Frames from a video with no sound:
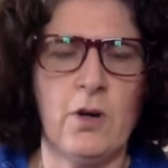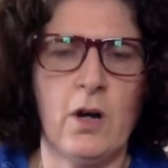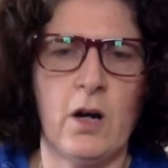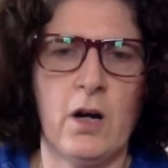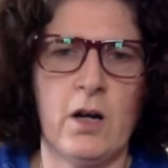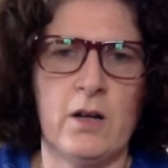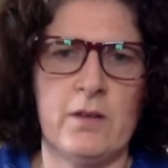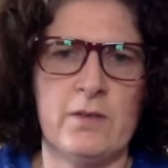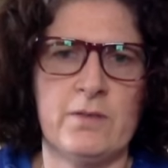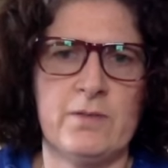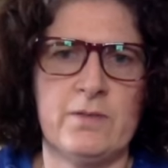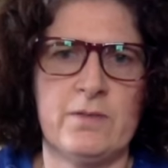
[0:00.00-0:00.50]

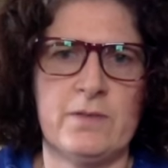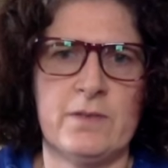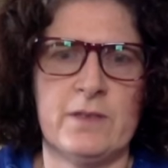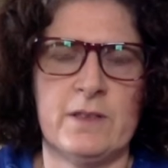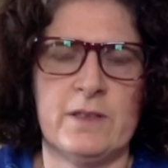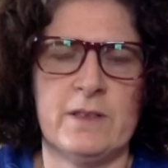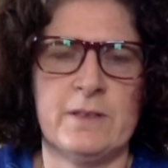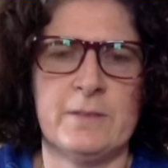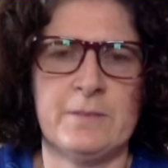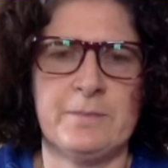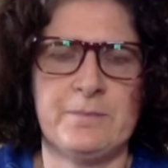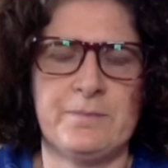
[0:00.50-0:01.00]
of
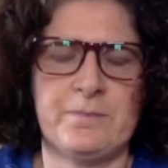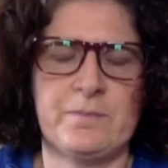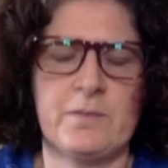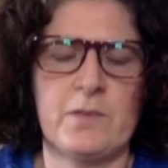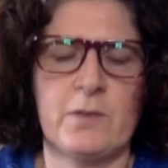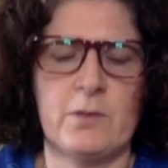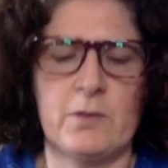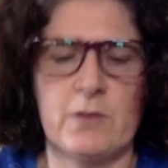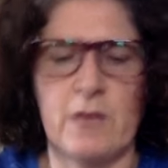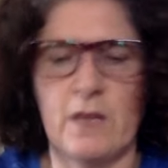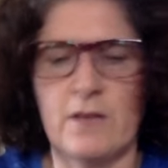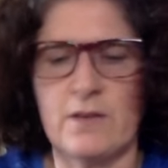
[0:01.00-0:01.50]

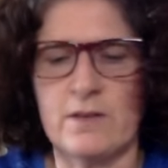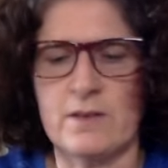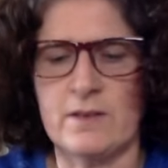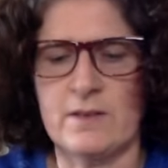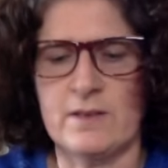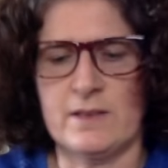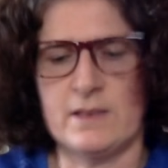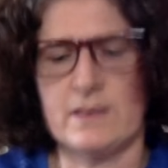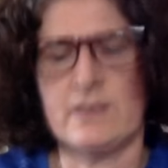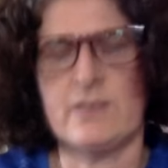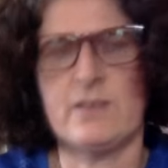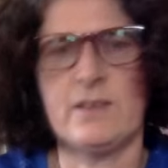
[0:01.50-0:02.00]

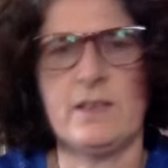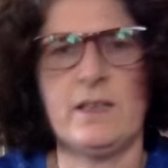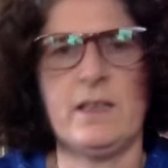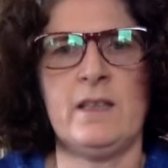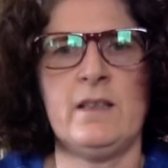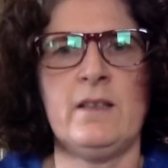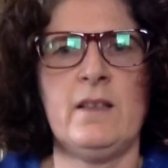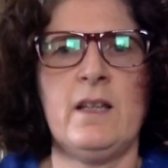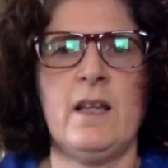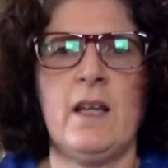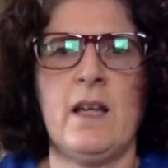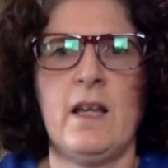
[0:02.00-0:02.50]

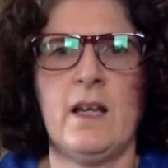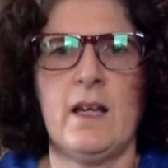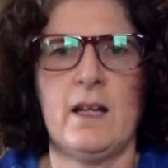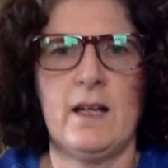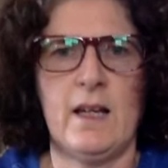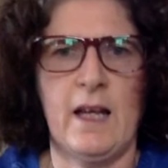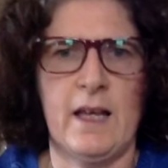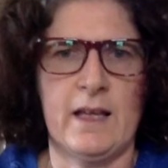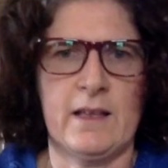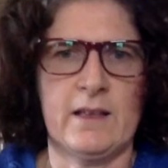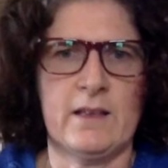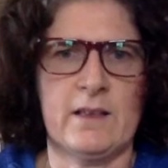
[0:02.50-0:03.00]
2016,
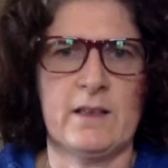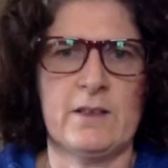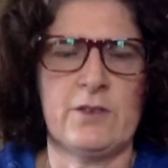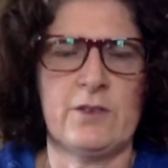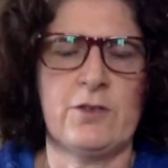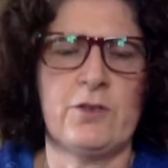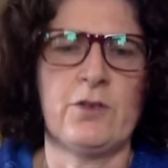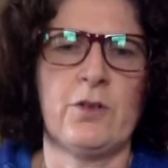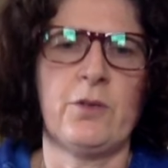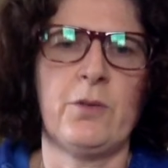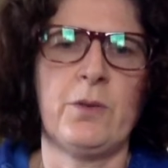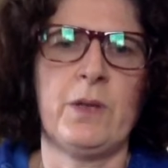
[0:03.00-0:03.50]
like
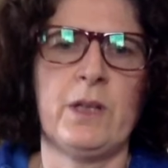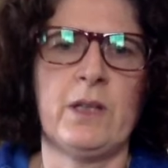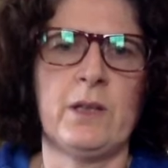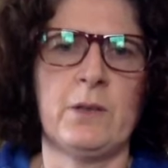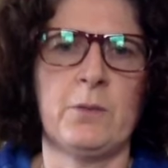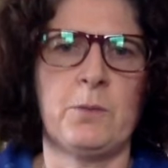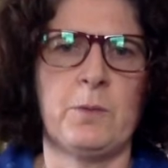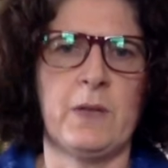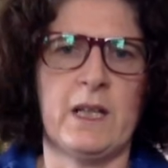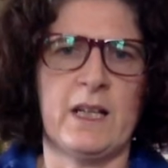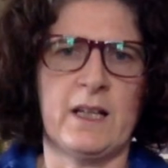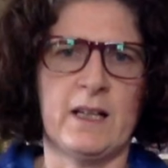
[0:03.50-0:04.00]

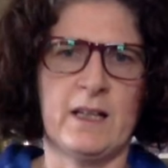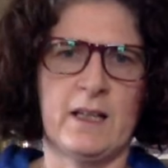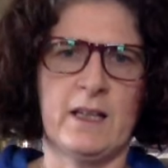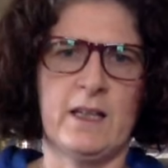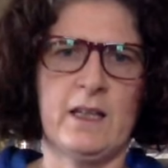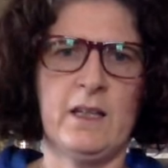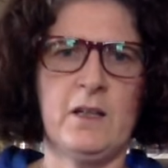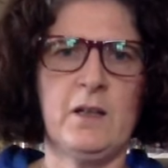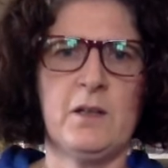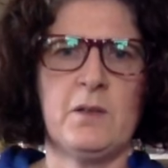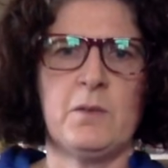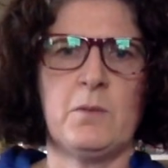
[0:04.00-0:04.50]
showing
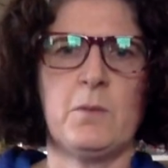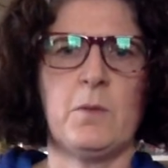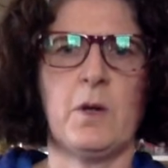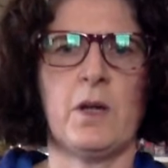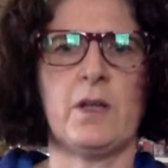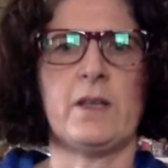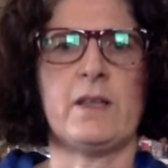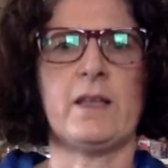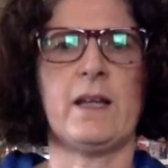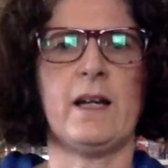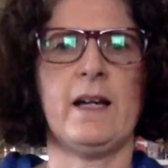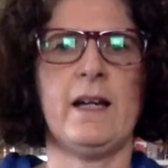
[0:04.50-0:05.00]
quickly
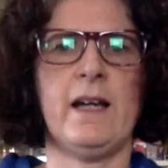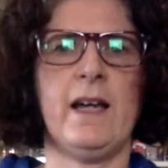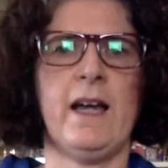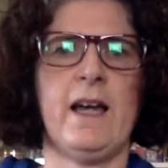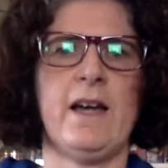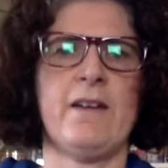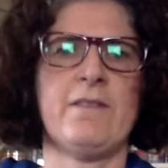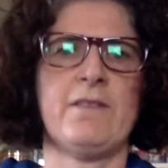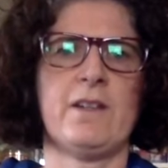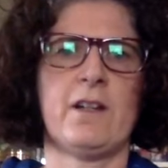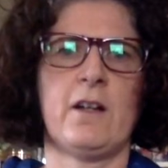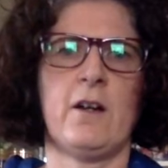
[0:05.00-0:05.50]
what I
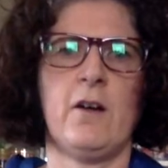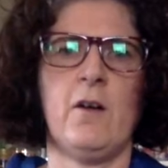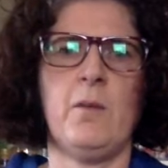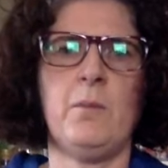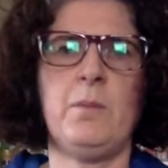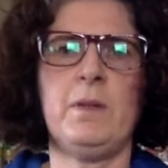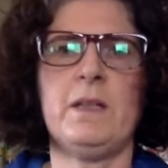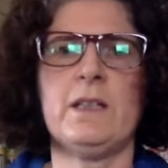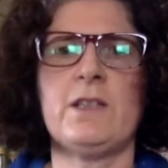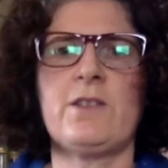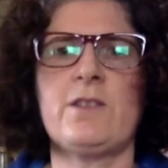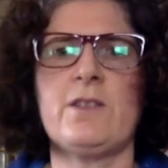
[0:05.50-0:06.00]
have
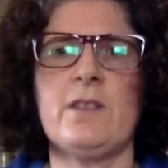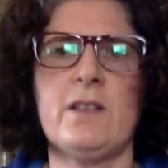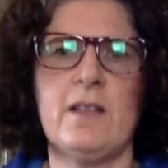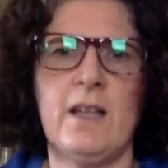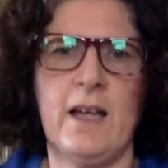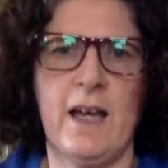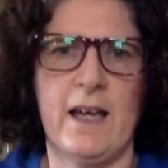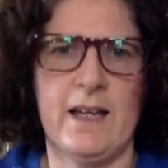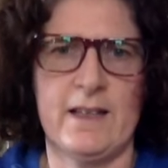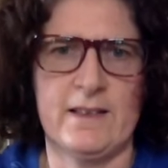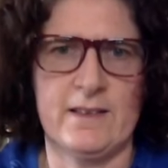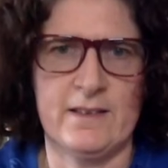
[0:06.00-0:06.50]
accomplished,
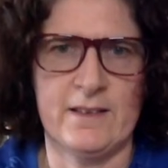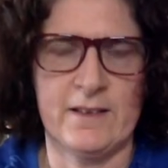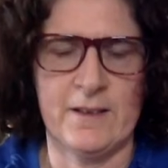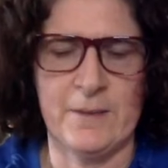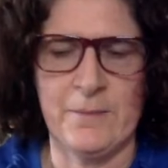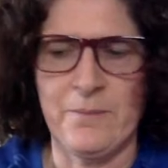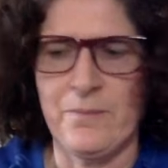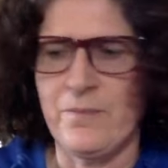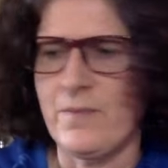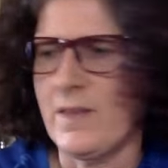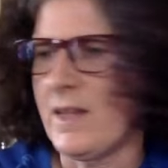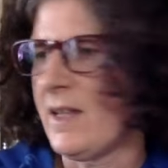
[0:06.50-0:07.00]
and
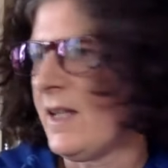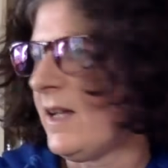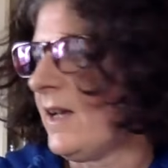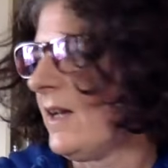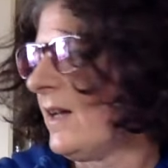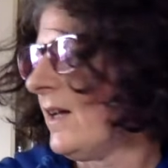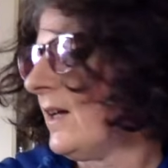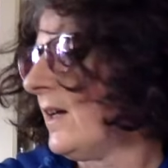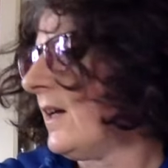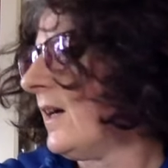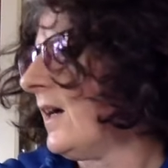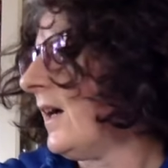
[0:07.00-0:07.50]

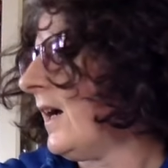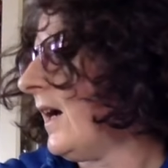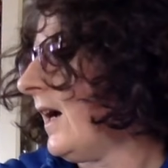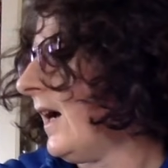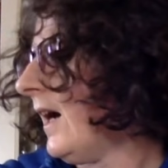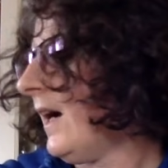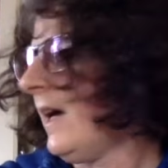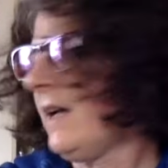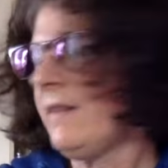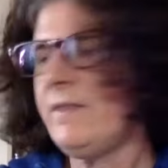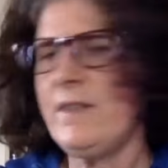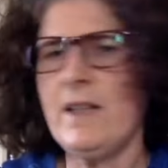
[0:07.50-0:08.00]

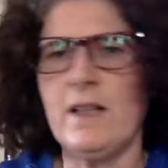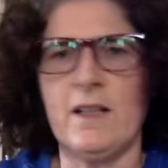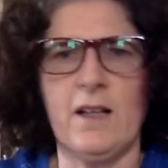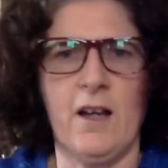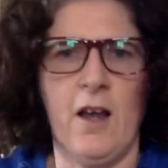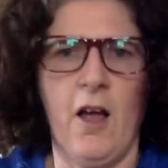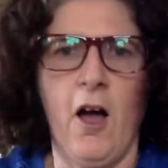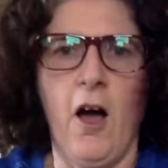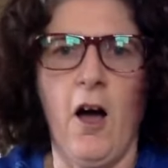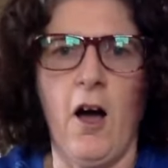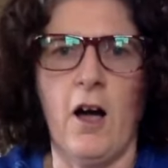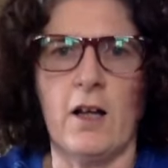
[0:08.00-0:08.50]
I've done a
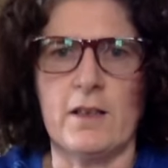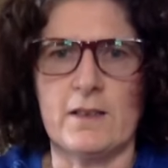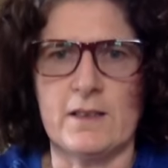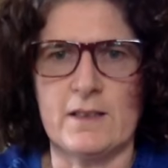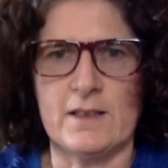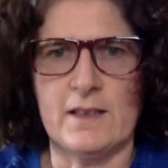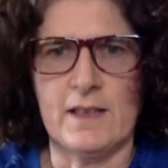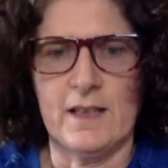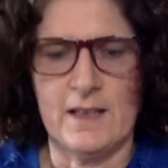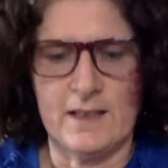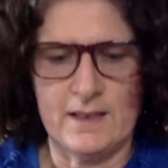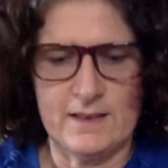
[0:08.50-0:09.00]
lot.
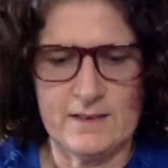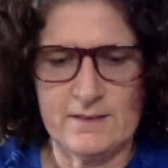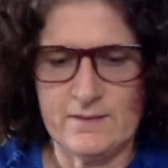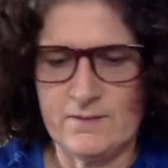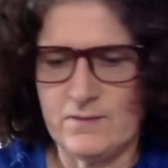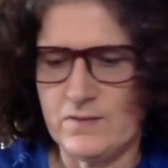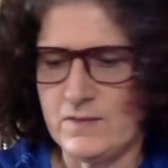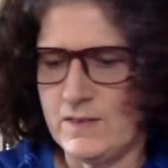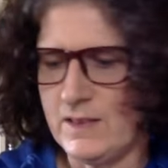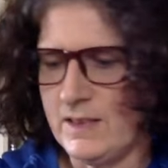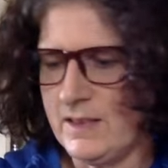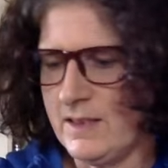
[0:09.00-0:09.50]
I
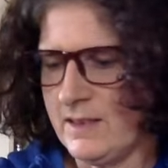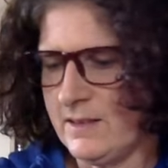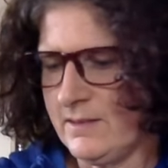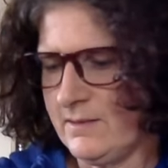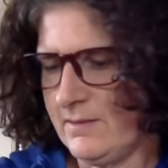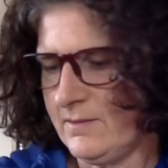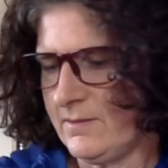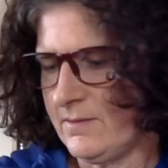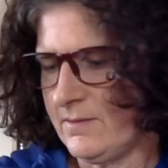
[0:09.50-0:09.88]
didn't,